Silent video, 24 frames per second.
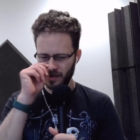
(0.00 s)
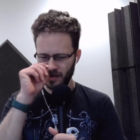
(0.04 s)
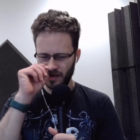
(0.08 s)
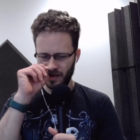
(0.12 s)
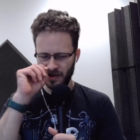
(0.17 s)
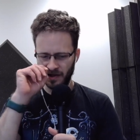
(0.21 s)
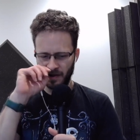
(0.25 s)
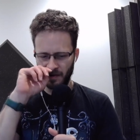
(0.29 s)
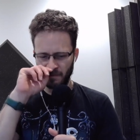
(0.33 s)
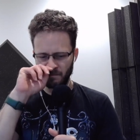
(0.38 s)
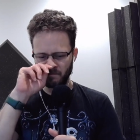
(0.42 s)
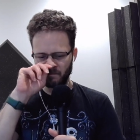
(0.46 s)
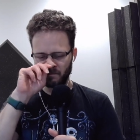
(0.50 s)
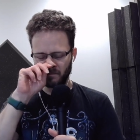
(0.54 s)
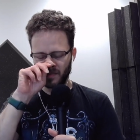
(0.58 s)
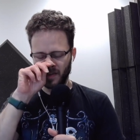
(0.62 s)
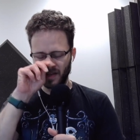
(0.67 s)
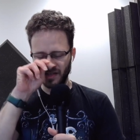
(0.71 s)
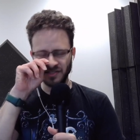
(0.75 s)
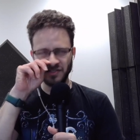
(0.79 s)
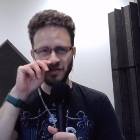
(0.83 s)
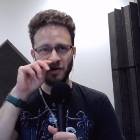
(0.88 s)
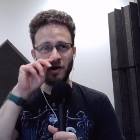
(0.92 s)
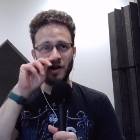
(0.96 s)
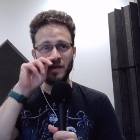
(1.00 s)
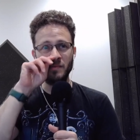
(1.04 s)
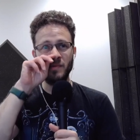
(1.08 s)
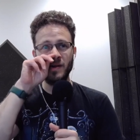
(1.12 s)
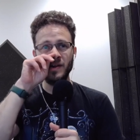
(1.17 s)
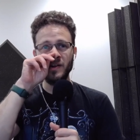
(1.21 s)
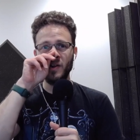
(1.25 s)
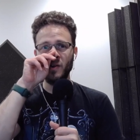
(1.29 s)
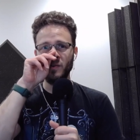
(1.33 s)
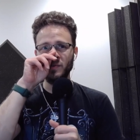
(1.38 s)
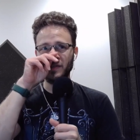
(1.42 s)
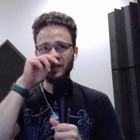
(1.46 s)
Sorry, my
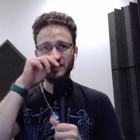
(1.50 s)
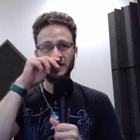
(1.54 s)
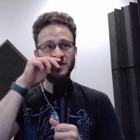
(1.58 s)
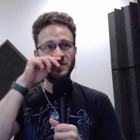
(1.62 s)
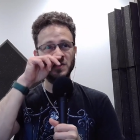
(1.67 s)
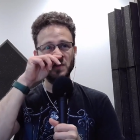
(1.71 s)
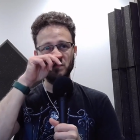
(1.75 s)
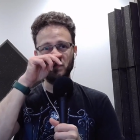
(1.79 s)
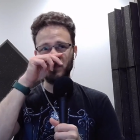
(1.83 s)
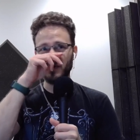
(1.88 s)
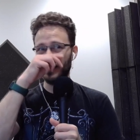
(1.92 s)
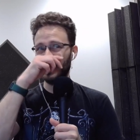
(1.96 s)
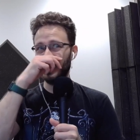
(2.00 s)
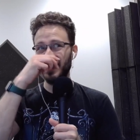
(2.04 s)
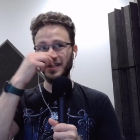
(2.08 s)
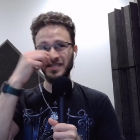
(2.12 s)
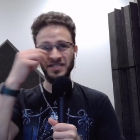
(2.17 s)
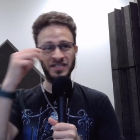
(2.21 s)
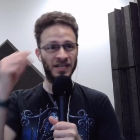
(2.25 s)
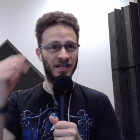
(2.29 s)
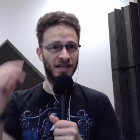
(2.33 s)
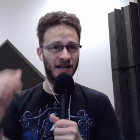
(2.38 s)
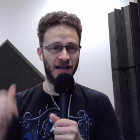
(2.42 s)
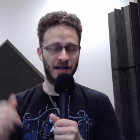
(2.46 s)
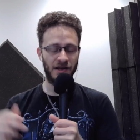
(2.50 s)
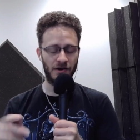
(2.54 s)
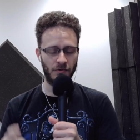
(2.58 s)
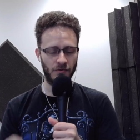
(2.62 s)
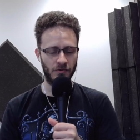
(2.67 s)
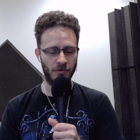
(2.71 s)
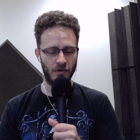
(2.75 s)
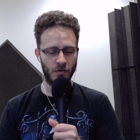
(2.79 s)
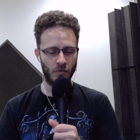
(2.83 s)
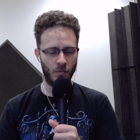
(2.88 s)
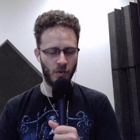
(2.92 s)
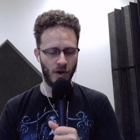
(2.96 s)
nose is super itchy, and I
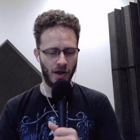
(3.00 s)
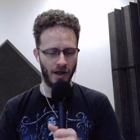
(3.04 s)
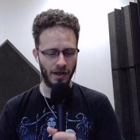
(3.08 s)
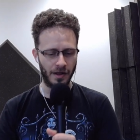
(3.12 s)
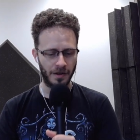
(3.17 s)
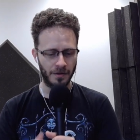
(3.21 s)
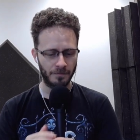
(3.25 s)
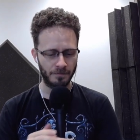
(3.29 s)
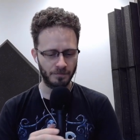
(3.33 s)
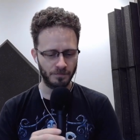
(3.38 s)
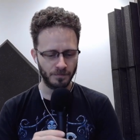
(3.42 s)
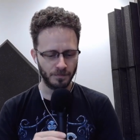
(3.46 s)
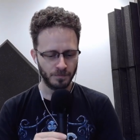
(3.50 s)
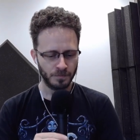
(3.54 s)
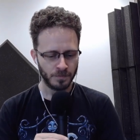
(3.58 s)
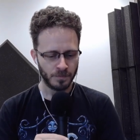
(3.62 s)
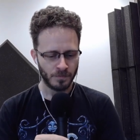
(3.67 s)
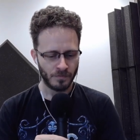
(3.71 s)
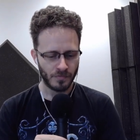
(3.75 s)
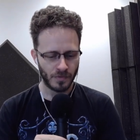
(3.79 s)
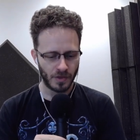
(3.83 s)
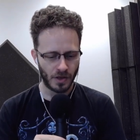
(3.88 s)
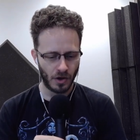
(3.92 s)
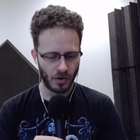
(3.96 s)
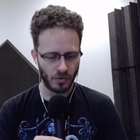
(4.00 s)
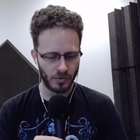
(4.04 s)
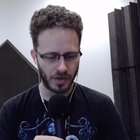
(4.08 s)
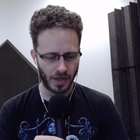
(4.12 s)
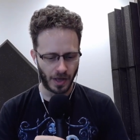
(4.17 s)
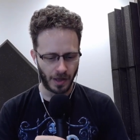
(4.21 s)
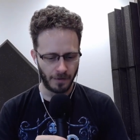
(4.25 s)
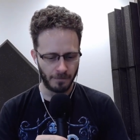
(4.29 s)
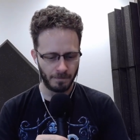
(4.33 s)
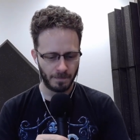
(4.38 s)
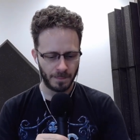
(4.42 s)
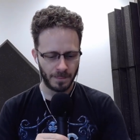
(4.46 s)
don't know why.
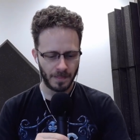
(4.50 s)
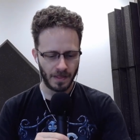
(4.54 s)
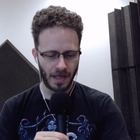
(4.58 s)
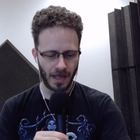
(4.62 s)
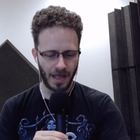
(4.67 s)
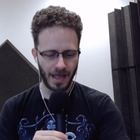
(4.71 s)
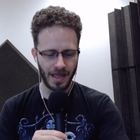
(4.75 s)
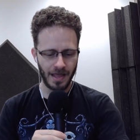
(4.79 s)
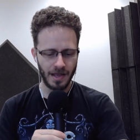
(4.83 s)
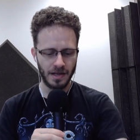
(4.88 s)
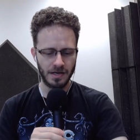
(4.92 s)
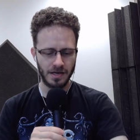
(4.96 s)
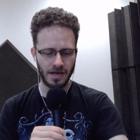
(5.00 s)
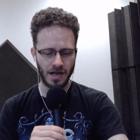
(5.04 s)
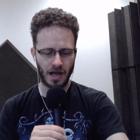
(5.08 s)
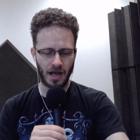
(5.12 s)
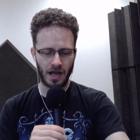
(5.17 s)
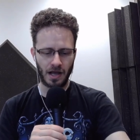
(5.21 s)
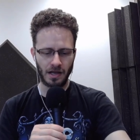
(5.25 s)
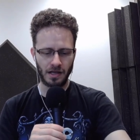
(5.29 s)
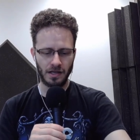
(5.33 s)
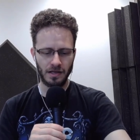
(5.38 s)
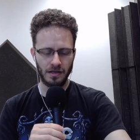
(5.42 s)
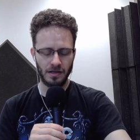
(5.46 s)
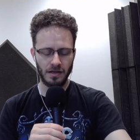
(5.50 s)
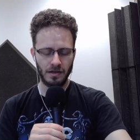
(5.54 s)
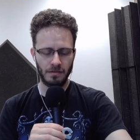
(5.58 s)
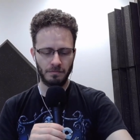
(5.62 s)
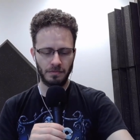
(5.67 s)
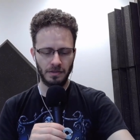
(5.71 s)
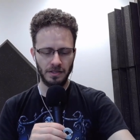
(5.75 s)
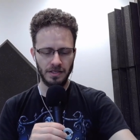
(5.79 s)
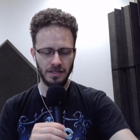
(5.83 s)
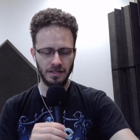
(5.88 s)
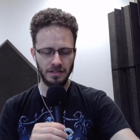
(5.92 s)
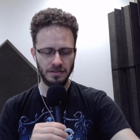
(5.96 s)
Okay, eggnog.
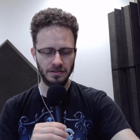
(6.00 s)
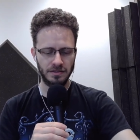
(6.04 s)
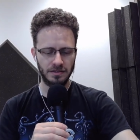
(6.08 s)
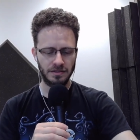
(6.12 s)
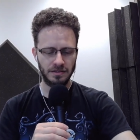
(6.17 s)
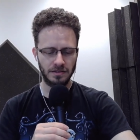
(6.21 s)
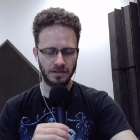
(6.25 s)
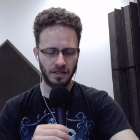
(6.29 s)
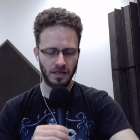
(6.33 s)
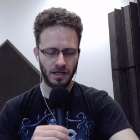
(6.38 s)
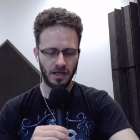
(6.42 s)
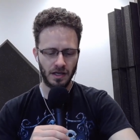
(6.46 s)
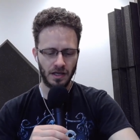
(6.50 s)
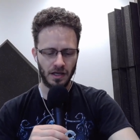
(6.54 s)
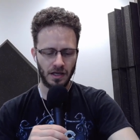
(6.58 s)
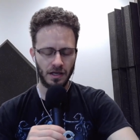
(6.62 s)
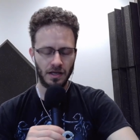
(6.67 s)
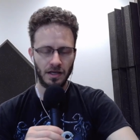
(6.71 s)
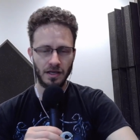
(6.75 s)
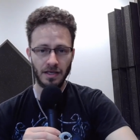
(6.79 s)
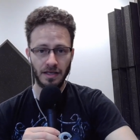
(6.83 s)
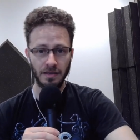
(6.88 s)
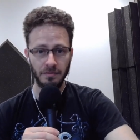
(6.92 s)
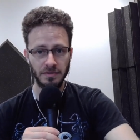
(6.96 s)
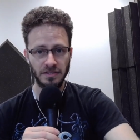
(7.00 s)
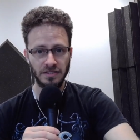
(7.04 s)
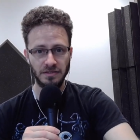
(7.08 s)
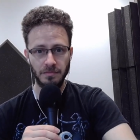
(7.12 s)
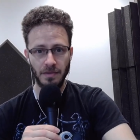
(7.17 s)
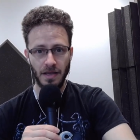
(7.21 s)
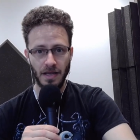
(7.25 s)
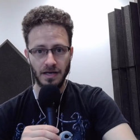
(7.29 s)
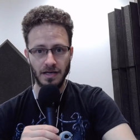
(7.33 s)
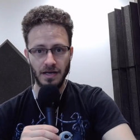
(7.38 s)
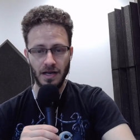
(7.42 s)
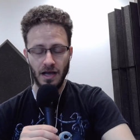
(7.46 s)
Please give me
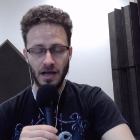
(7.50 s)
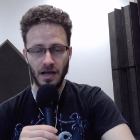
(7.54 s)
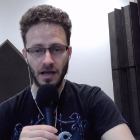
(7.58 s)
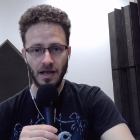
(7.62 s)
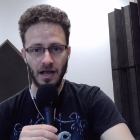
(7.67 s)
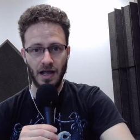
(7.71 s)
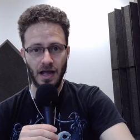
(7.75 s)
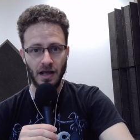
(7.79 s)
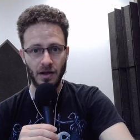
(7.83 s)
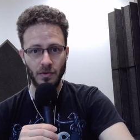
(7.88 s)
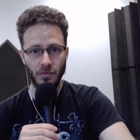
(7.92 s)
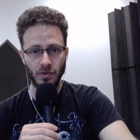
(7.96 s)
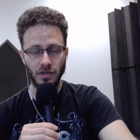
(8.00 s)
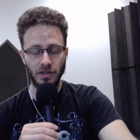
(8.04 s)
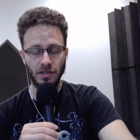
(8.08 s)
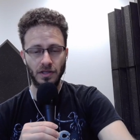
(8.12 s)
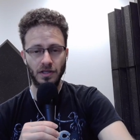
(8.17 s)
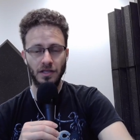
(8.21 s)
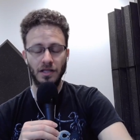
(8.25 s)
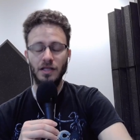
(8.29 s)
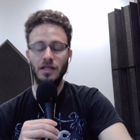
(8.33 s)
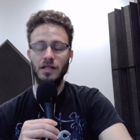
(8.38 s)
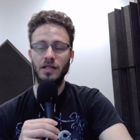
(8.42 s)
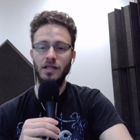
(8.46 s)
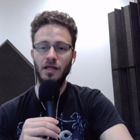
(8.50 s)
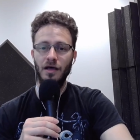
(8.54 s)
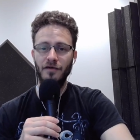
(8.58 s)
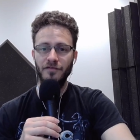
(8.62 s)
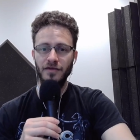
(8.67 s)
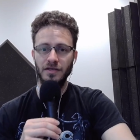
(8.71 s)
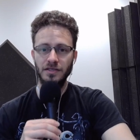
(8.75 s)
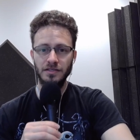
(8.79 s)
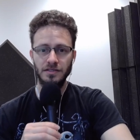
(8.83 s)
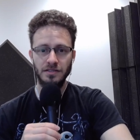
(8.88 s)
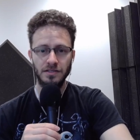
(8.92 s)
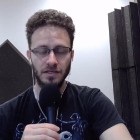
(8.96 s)
some eggnog. I will love
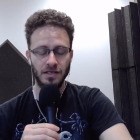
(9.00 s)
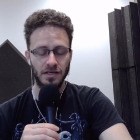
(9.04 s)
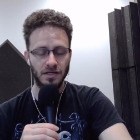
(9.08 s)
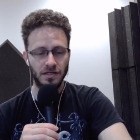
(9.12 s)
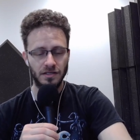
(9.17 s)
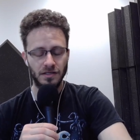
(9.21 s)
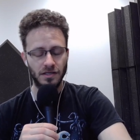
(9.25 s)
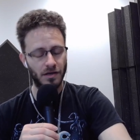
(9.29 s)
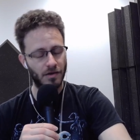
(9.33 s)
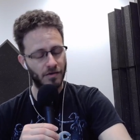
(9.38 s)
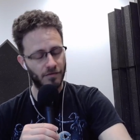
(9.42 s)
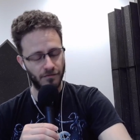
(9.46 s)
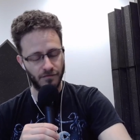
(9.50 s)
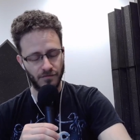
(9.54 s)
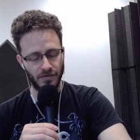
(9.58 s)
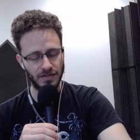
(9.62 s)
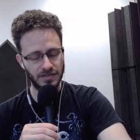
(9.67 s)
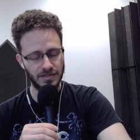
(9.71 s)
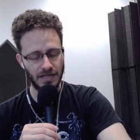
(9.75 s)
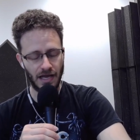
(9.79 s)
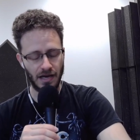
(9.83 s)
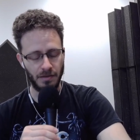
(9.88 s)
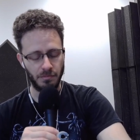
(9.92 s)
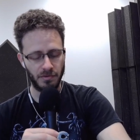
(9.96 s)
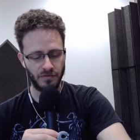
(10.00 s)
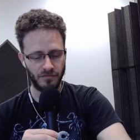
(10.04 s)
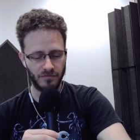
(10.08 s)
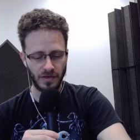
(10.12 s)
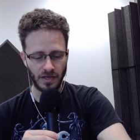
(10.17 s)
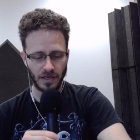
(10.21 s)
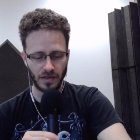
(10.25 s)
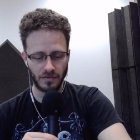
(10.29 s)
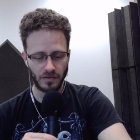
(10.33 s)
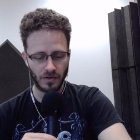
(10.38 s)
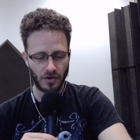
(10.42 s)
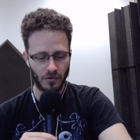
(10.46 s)
it. It's got to be
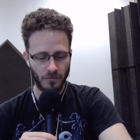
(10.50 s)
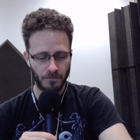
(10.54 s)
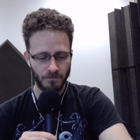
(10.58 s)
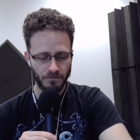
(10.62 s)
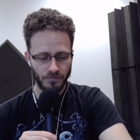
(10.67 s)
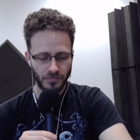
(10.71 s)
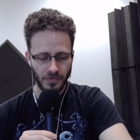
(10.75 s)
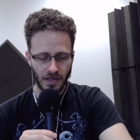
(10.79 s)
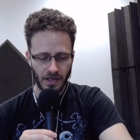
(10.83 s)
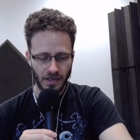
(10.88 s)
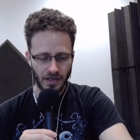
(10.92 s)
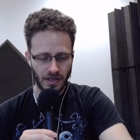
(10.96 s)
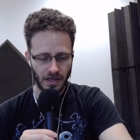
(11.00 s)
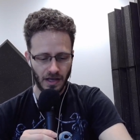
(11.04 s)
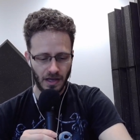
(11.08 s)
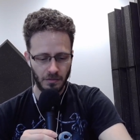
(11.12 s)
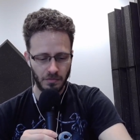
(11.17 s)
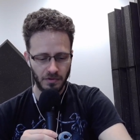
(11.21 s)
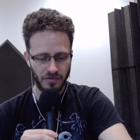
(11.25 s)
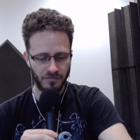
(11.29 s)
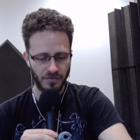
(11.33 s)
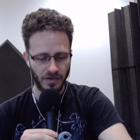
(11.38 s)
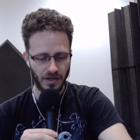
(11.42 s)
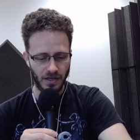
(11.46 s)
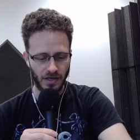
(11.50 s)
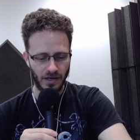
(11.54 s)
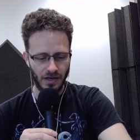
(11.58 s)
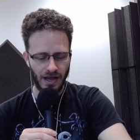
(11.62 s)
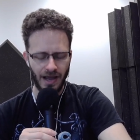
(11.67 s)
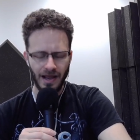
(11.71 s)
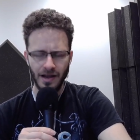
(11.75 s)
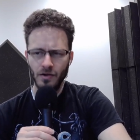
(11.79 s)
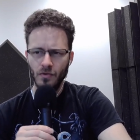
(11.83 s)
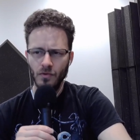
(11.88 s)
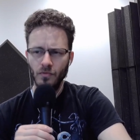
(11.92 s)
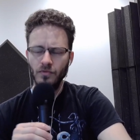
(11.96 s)
vegan, though. Got to be vegan.
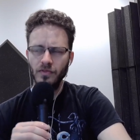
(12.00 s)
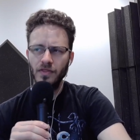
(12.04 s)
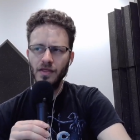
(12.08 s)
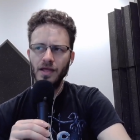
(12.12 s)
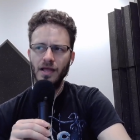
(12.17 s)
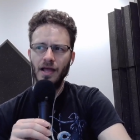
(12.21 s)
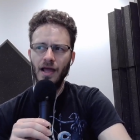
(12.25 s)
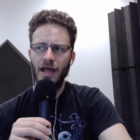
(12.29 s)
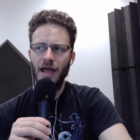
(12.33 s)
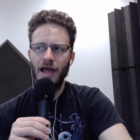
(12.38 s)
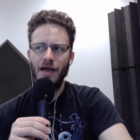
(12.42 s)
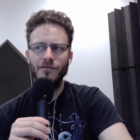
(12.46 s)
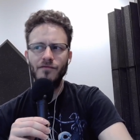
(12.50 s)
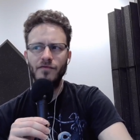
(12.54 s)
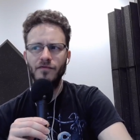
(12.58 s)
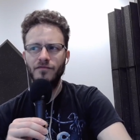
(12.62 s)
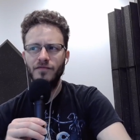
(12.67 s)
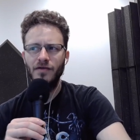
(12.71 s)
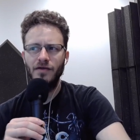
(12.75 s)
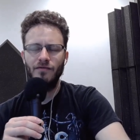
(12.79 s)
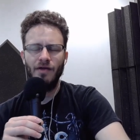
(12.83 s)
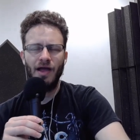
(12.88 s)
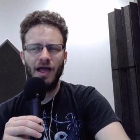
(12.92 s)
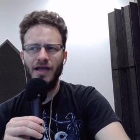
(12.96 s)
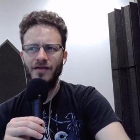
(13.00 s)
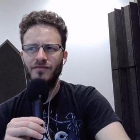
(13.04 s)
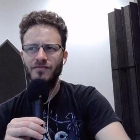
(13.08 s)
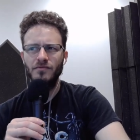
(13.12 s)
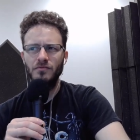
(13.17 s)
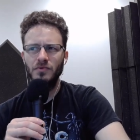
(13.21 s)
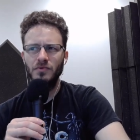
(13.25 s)
I don't think I have a favorite. I haven't